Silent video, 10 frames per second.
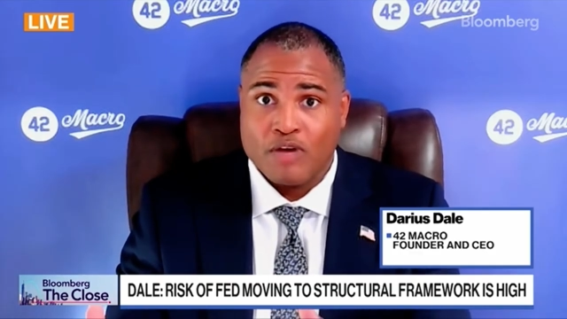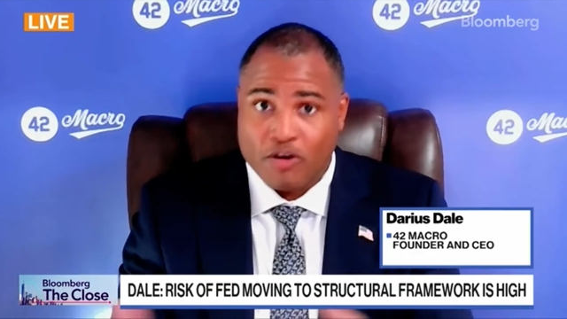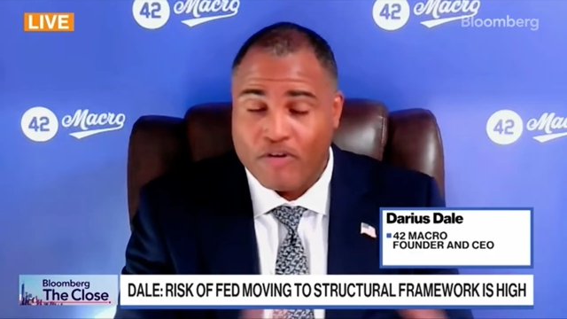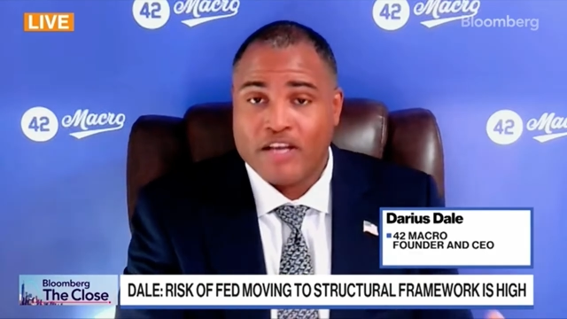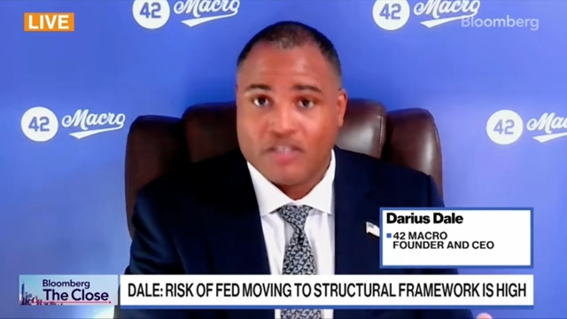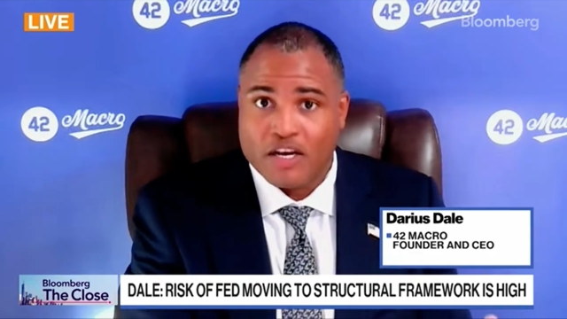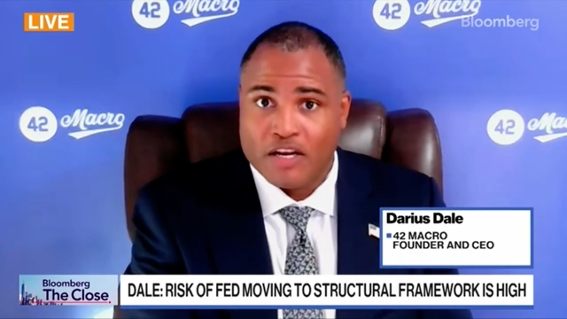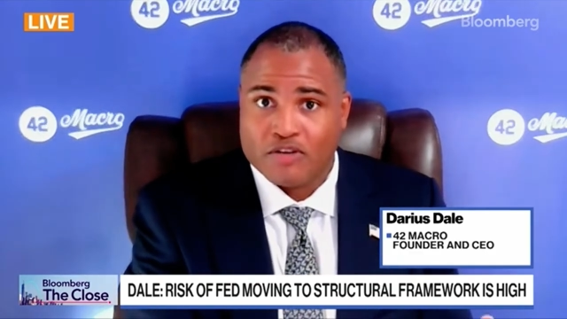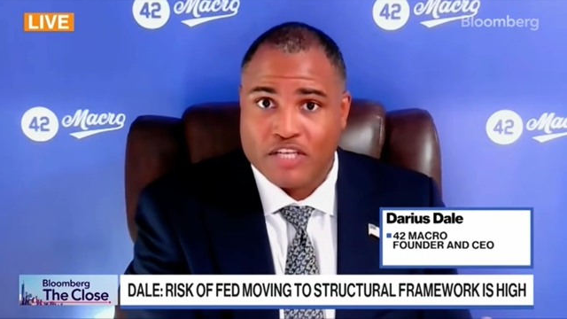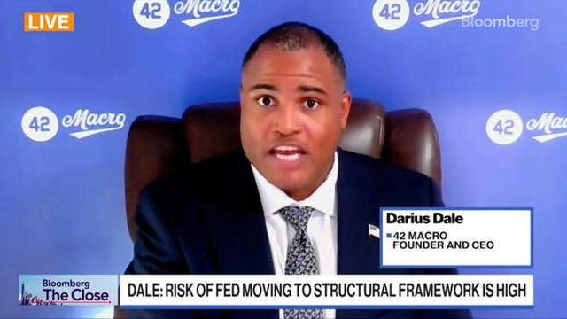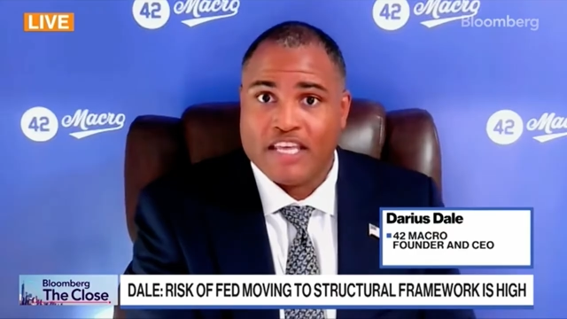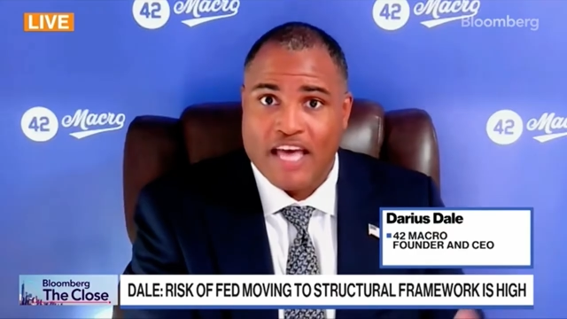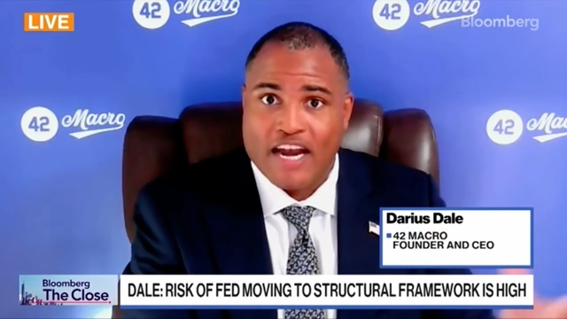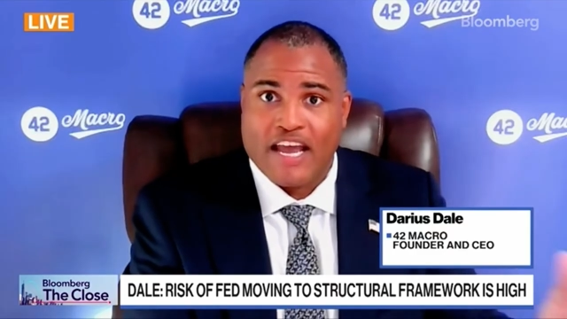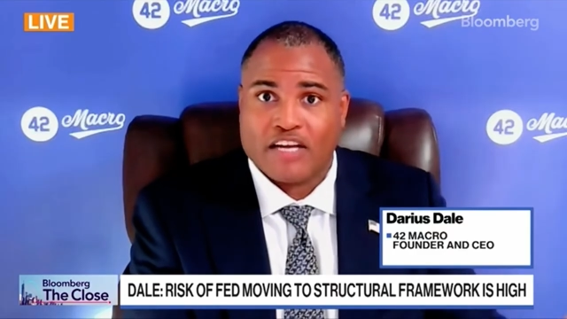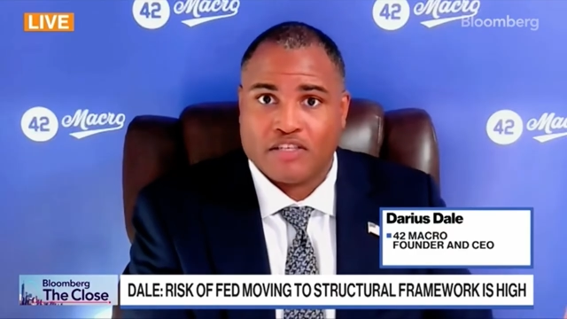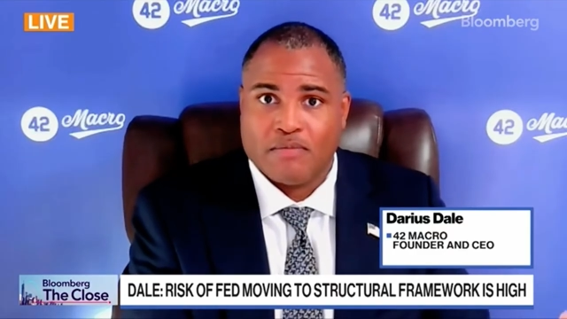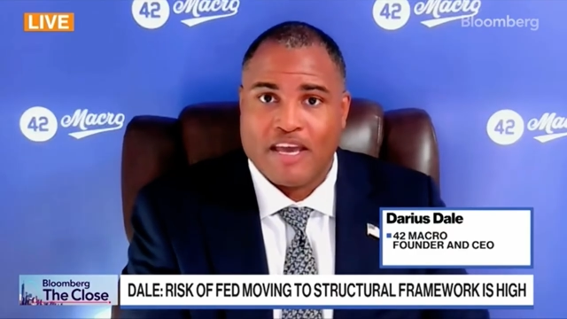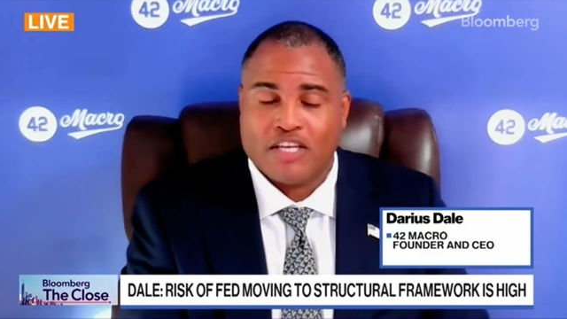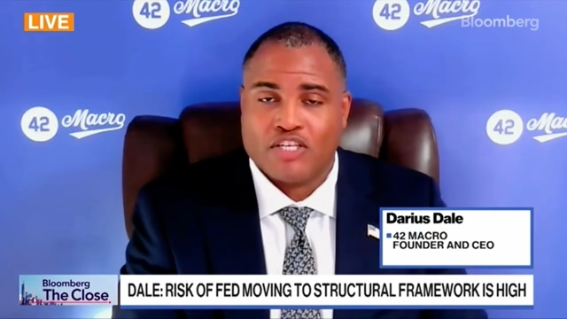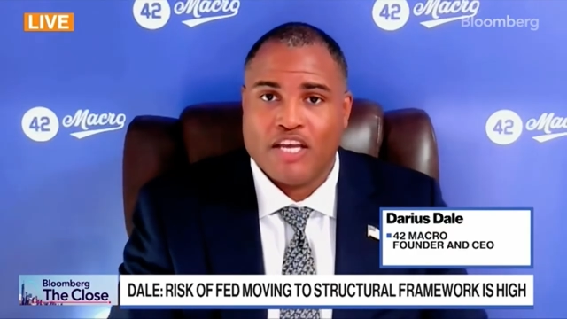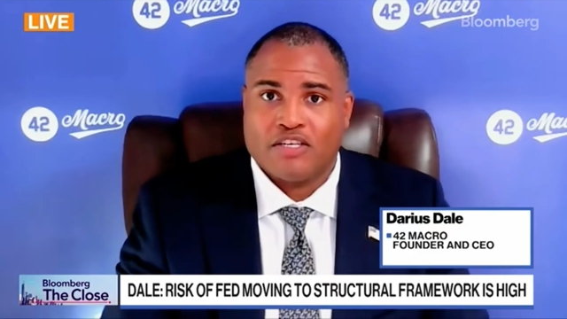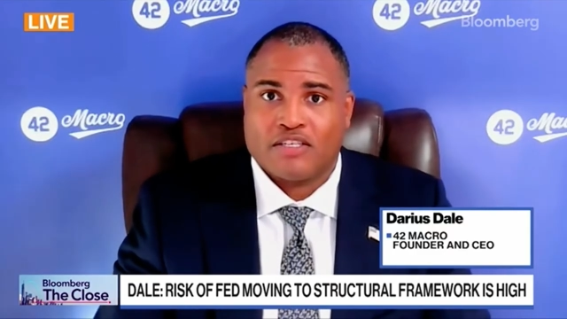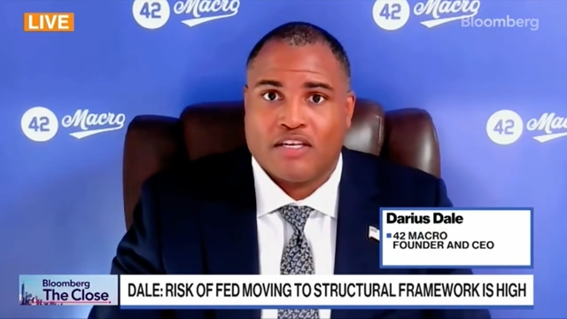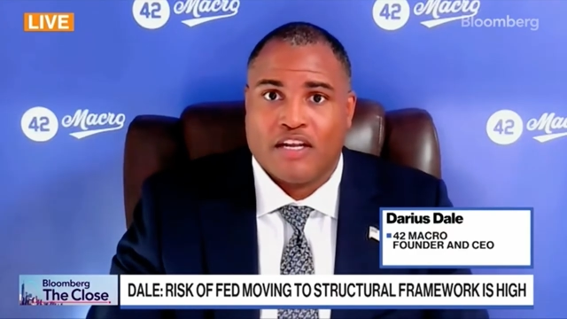agreeing to understanding that and actually making changes.